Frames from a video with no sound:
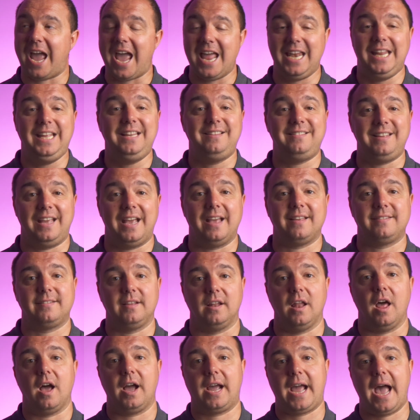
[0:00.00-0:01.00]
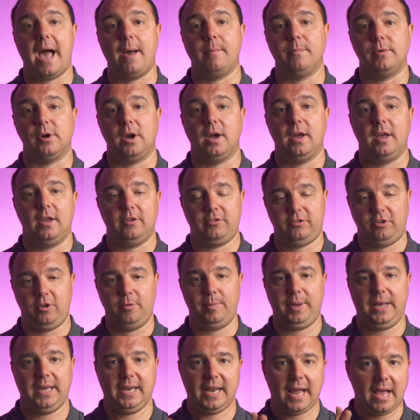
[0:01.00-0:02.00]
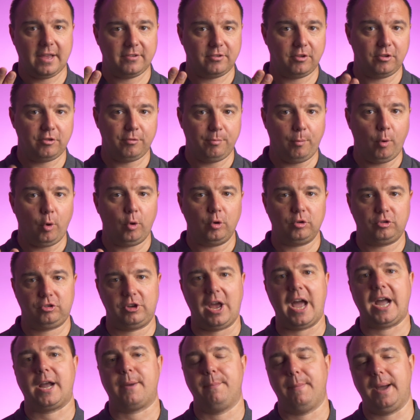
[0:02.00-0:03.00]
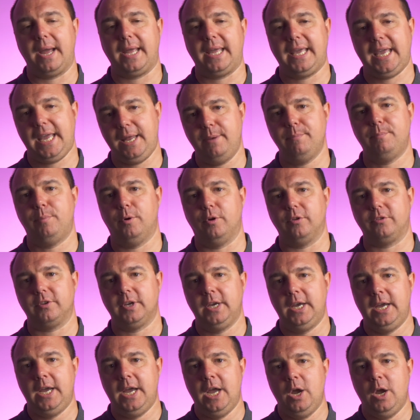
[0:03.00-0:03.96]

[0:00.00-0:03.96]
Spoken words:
any DSLR camera, assuming it has a small jack mic input.